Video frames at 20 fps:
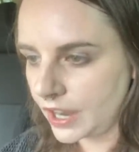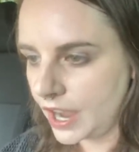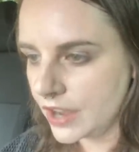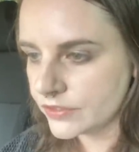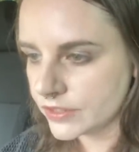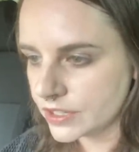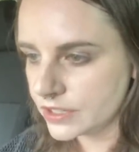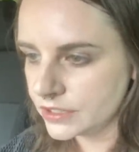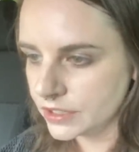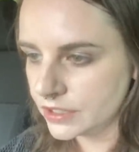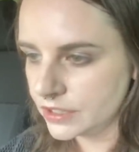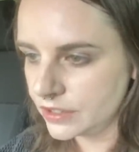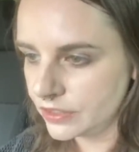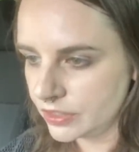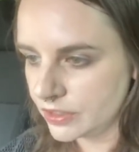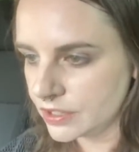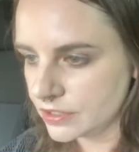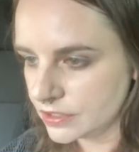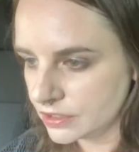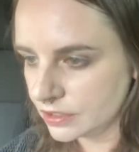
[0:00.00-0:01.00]
I haven't eaten
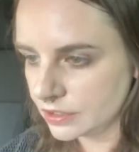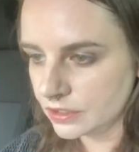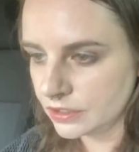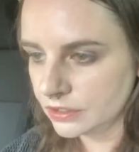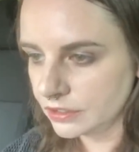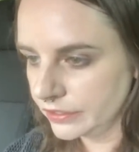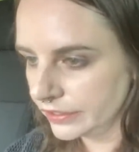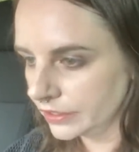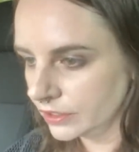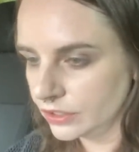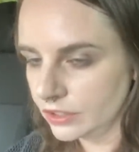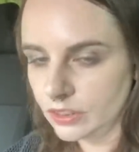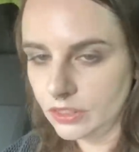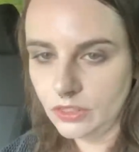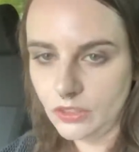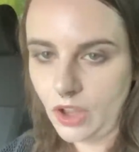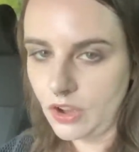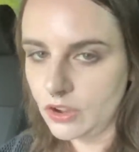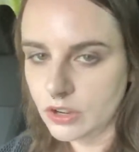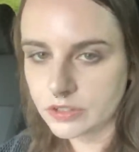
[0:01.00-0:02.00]
anything in a
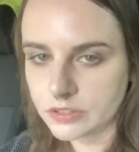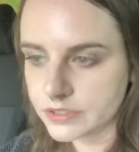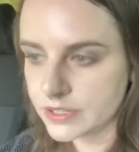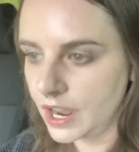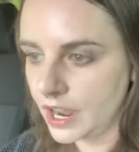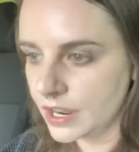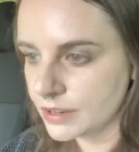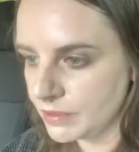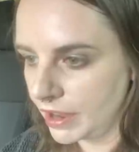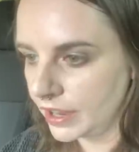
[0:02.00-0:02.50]
long time.